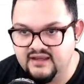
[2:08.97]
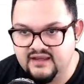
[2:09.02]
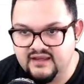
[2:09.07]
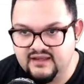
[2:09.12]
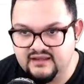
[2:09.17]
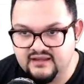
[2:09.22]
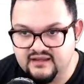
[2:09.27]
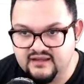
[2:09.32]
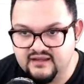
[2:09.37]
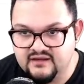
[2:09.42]

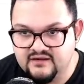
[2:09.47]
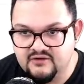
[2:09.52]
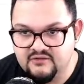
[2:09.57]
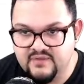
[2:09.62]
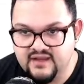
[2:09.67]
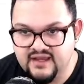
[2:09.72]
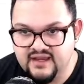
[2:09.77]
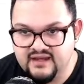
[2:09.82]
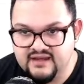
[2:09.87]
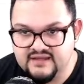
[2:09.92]
and then I can go
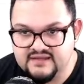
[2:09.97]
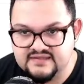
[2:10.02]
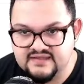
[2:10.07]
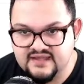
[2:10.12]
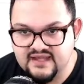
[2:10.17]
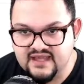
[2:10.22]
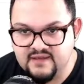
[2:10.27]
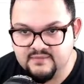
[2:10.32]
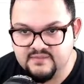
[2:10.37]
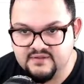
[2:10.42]
back and
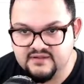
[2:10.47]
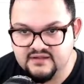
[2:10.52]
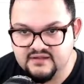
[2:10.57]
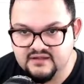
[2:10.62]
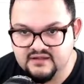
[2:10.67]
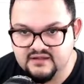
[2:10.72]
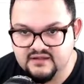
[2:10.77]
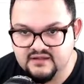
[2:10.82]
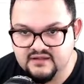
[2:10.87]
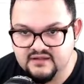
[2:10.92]
snap
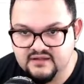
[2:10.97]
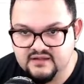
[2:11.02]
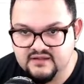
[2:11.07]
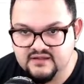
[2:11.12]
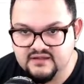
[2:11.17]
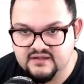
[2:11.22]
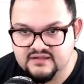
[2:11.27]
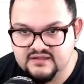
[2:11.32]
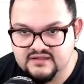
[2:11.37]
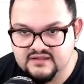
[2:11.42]

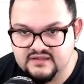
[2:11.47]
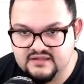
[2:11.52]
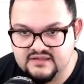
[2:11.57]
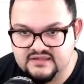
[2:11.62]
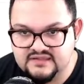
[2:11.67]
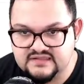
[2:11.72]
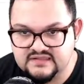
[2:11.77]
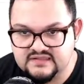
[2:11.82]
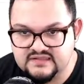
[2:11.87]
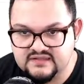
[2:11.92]
to
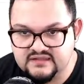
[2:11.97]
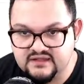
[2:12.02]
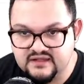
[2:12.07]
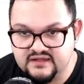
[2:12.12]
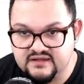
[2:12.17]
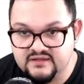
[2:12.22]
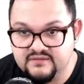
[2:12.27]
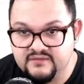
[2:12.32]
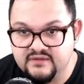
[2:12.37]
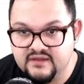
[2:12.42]
this line.